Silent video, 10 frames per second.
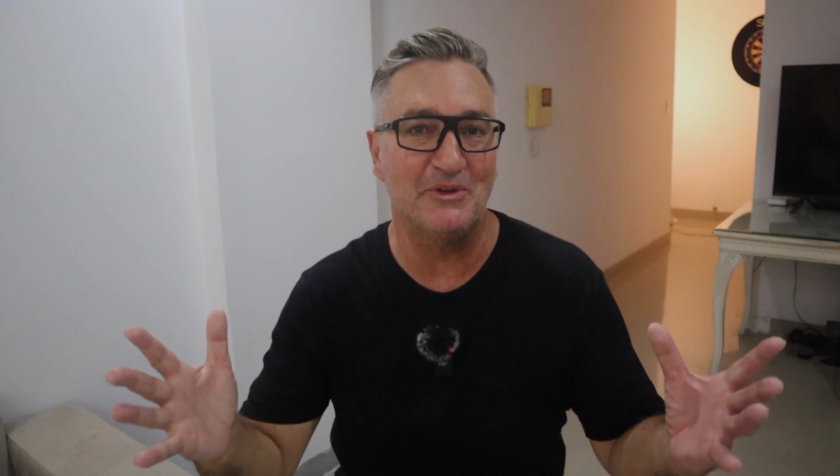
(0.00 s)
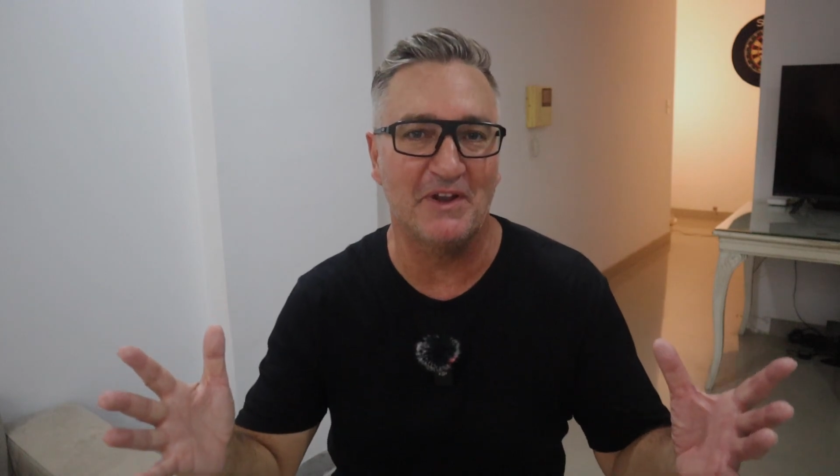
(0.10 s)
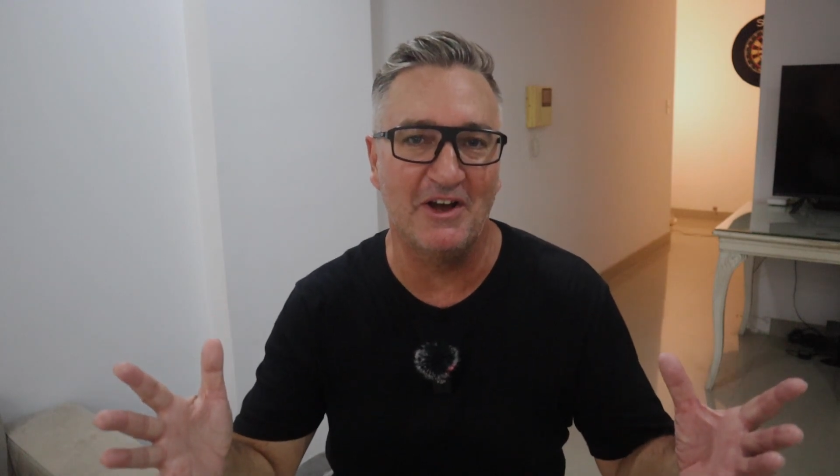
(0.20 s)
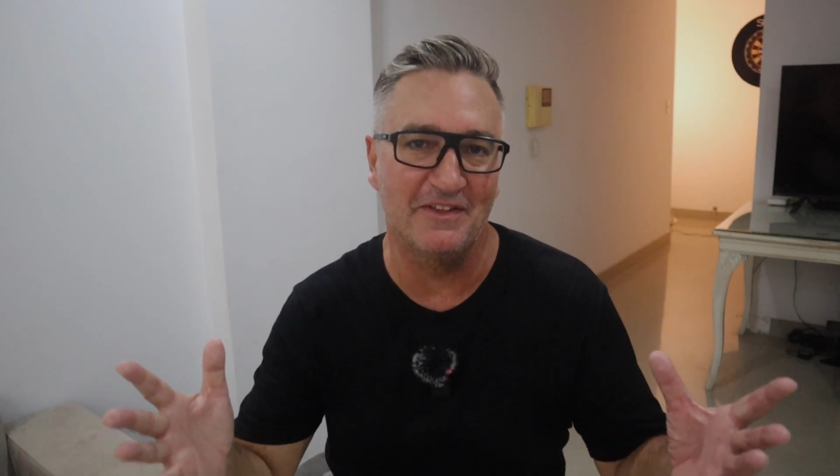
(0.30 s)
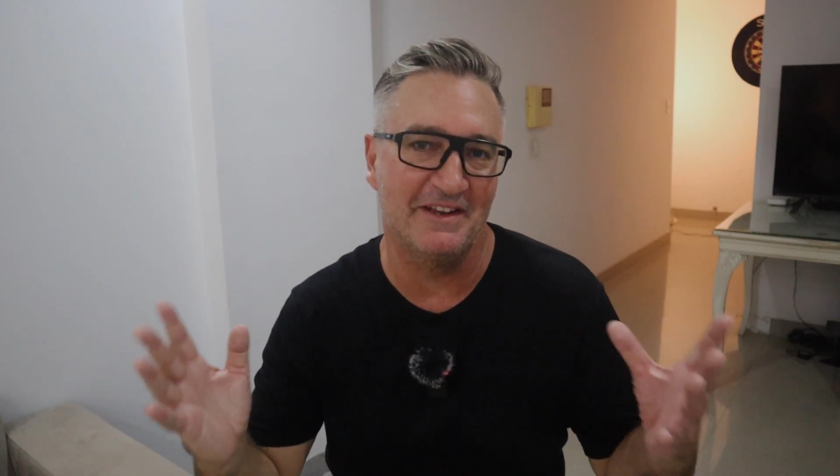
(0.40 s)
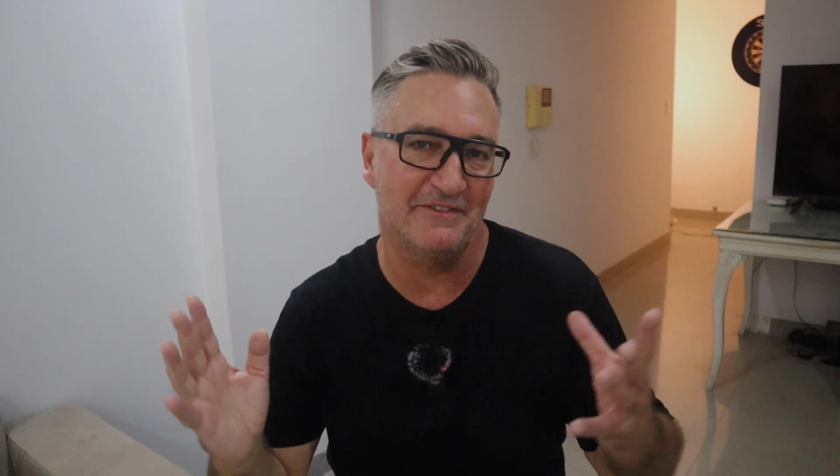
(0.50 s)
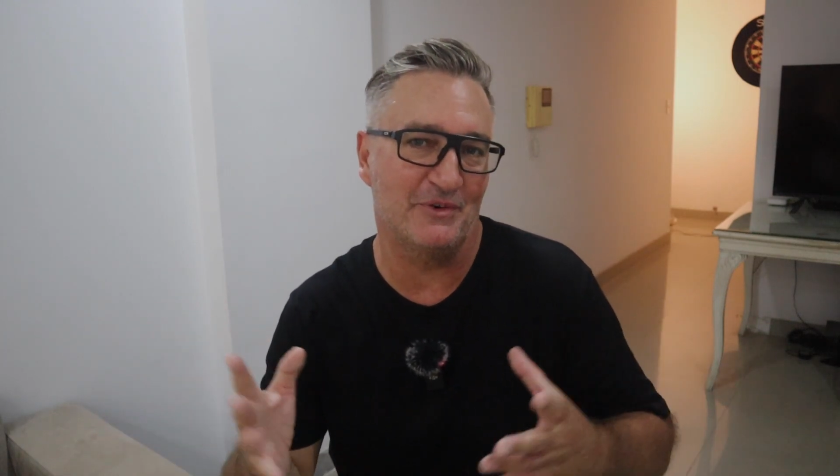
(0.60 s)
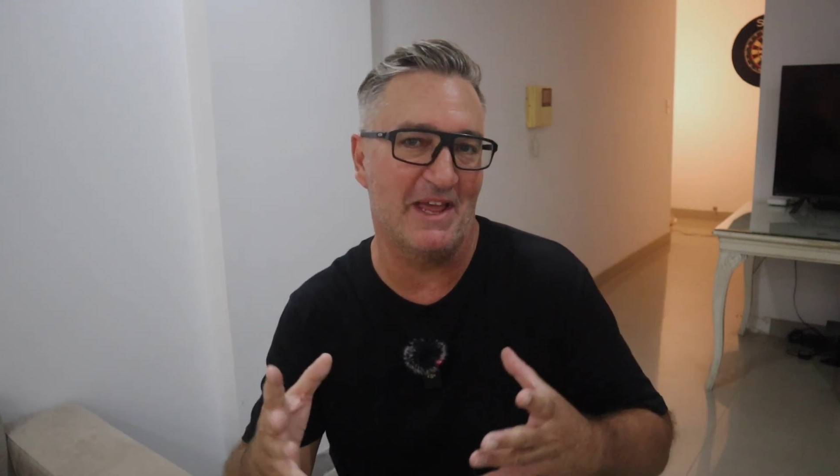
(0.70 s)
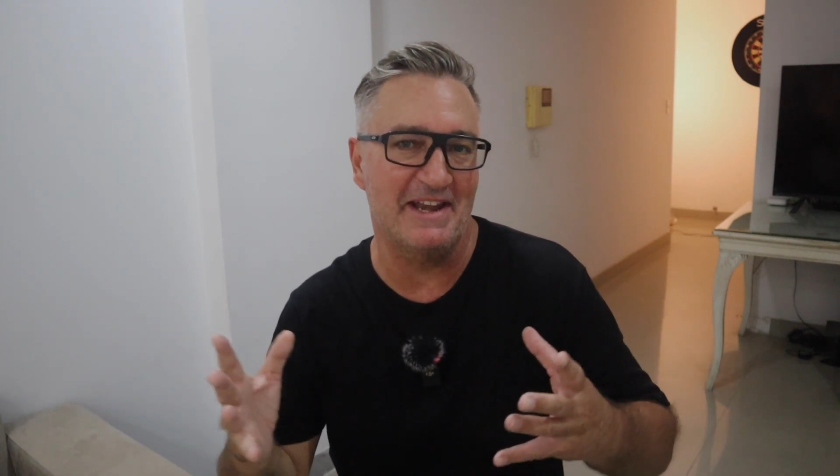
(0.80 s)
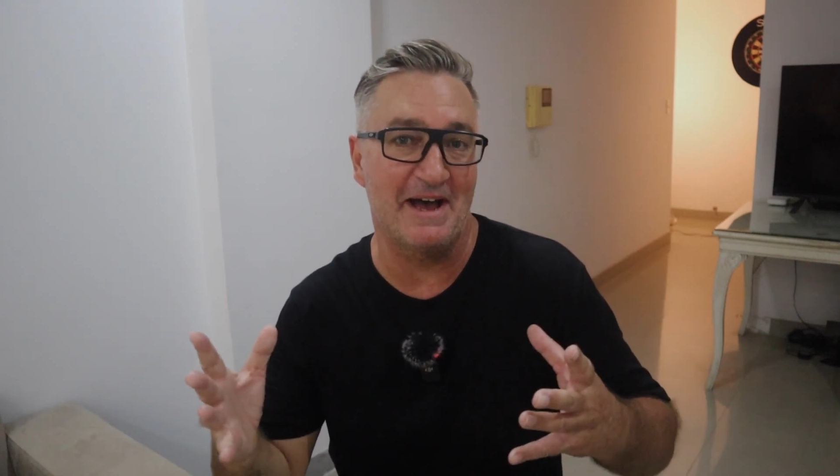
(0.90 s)
all know that if
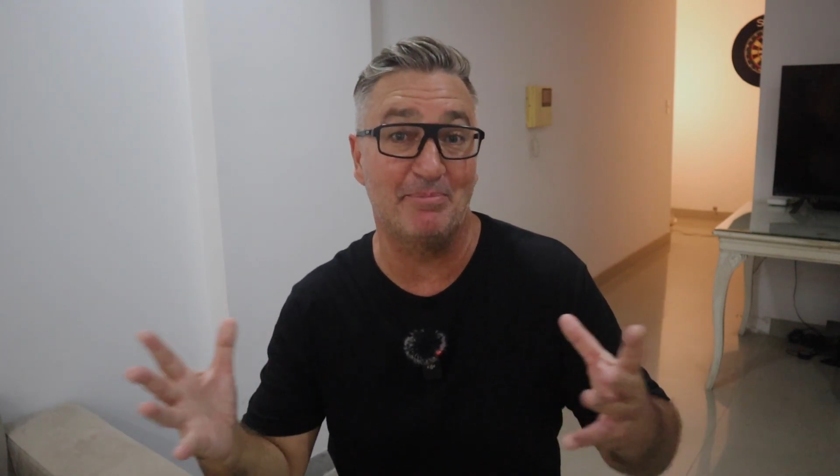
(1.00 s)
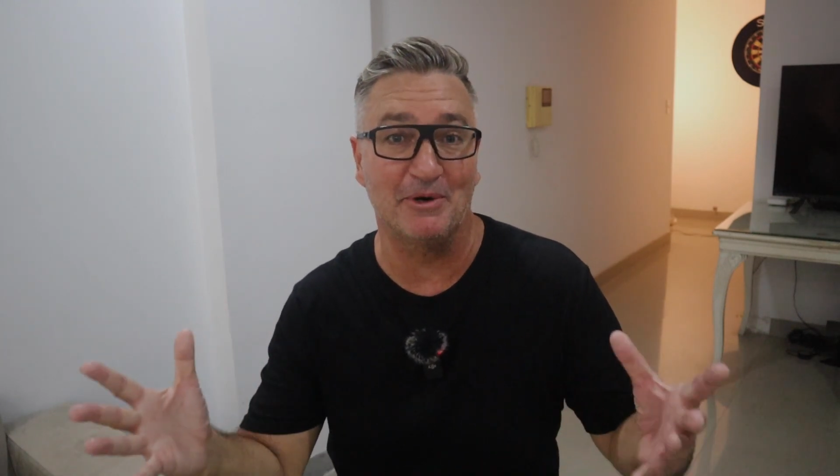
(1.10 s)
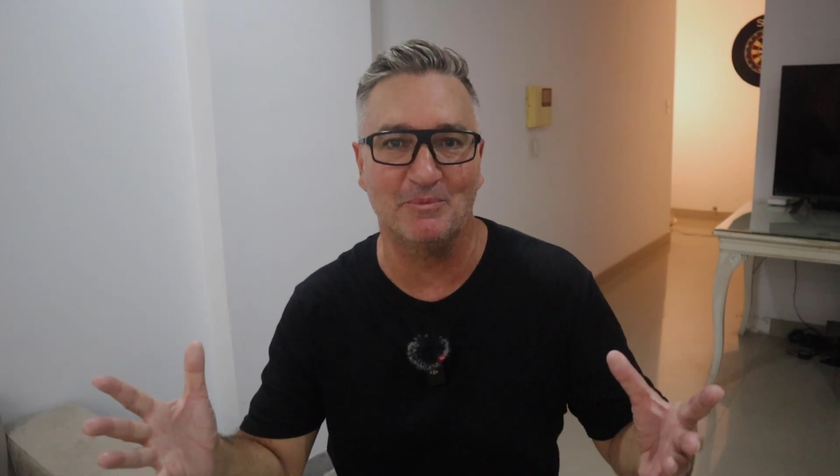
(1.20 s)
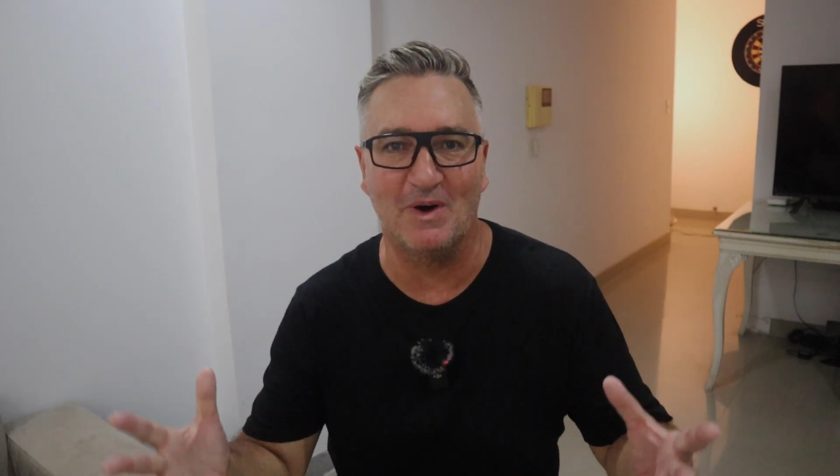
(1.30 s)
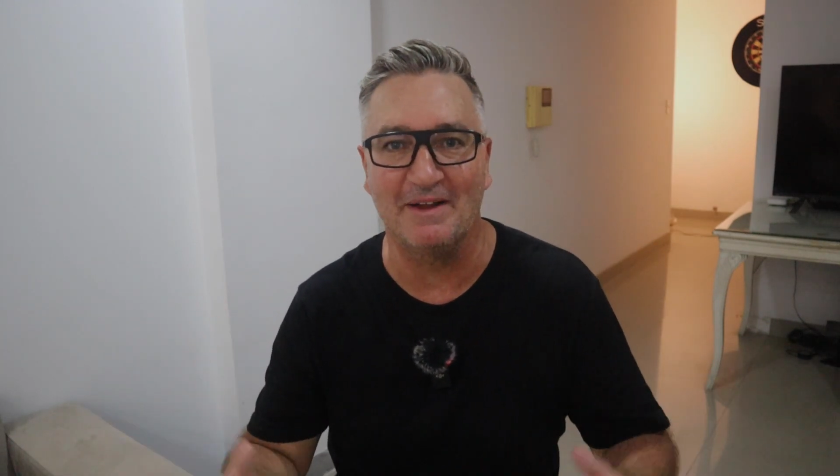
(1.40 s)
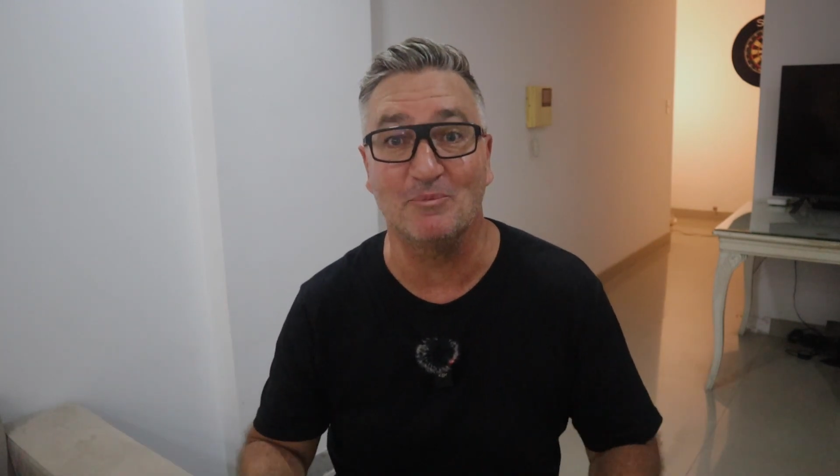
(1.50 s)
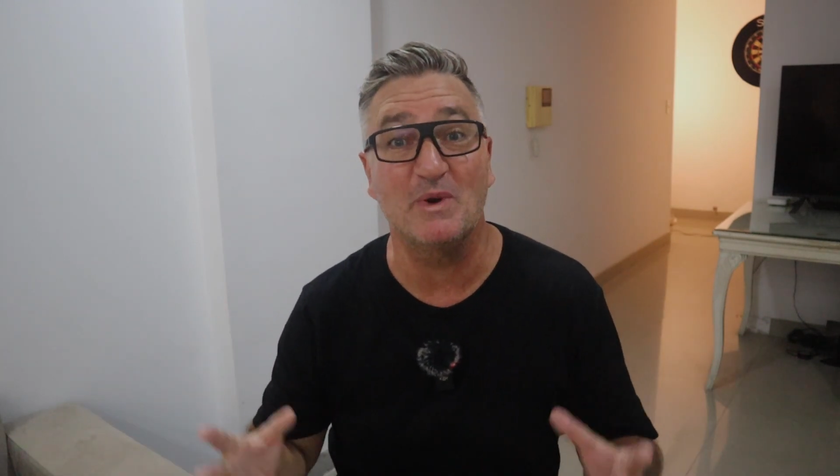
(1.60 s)
we end up on one,